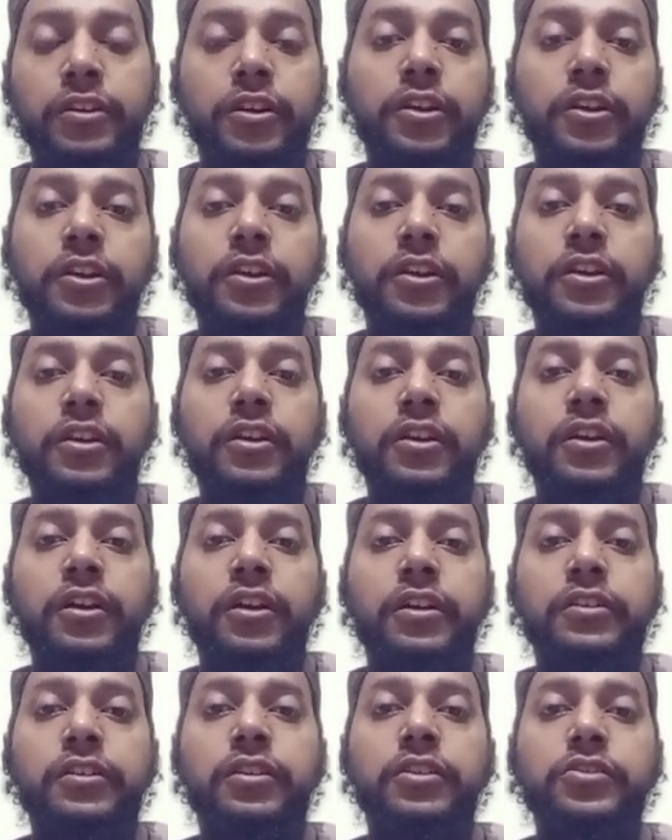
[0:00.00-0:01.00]
and she
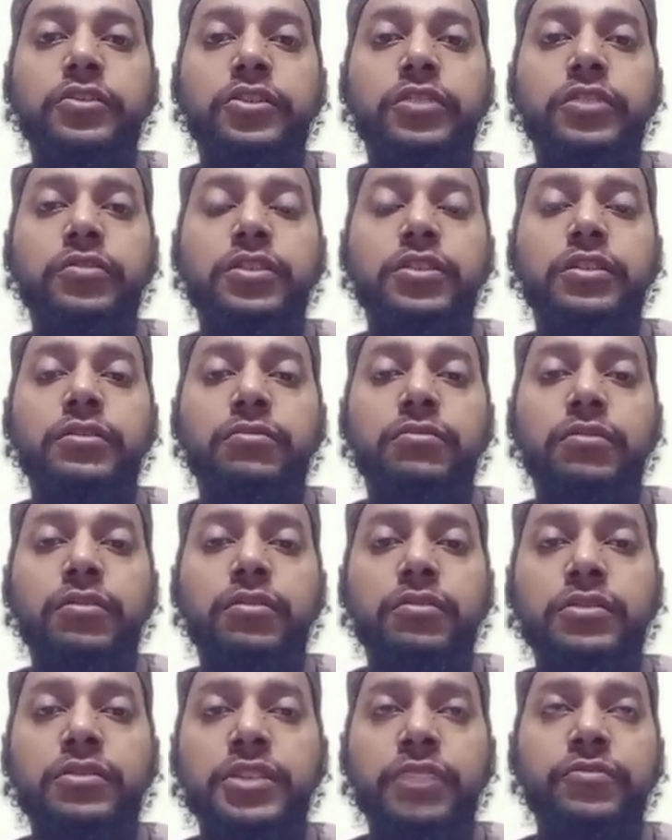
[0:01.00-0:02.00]
was
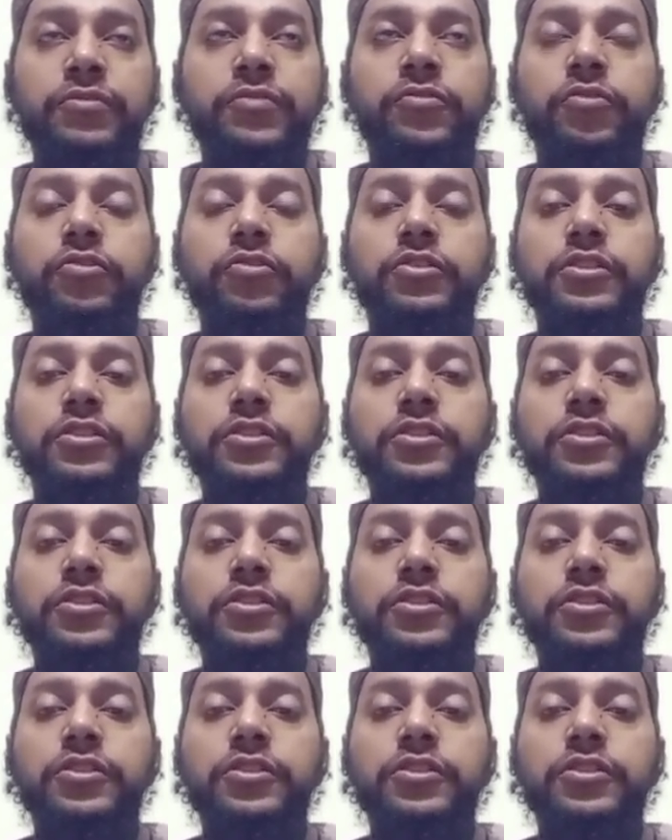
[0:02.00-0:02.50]
74 years old.